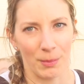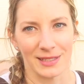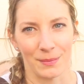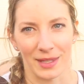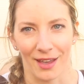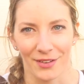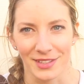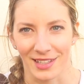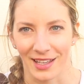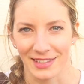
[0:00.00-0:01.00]
but something else
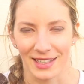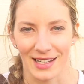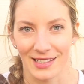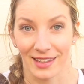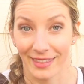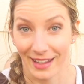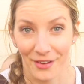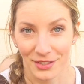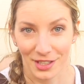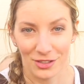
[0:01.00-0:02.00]
does that I didn't think I
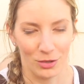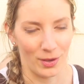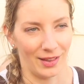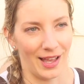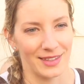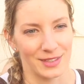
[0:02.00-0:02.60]
was gonna do well at.